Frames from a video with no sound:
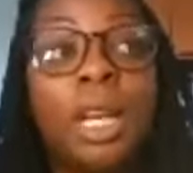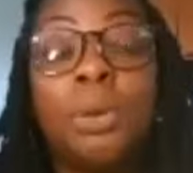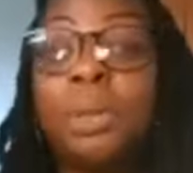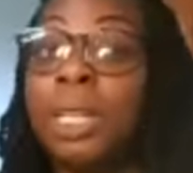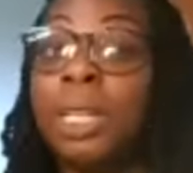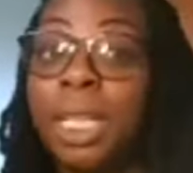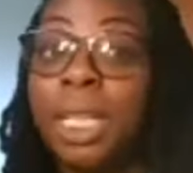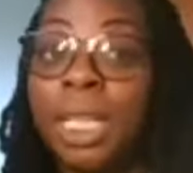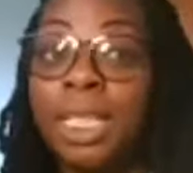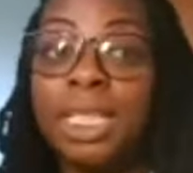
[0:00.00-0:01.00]

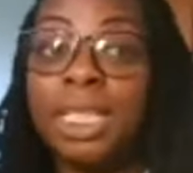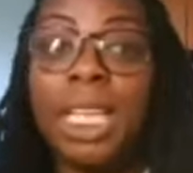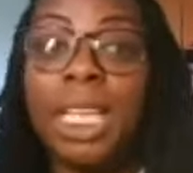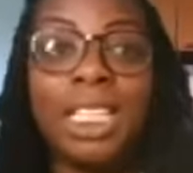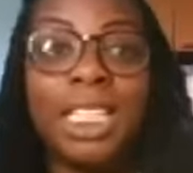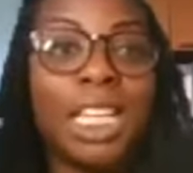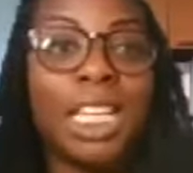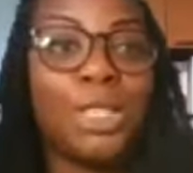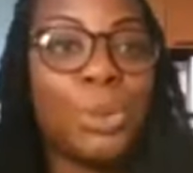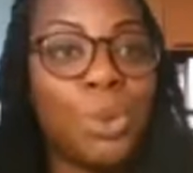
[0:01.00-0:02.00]
resilience is
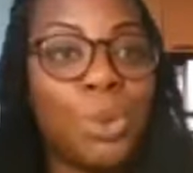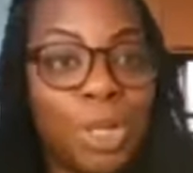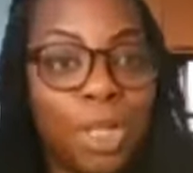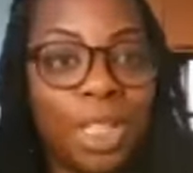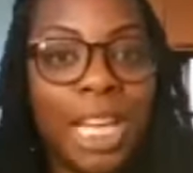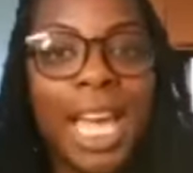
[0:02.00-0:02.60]
a tool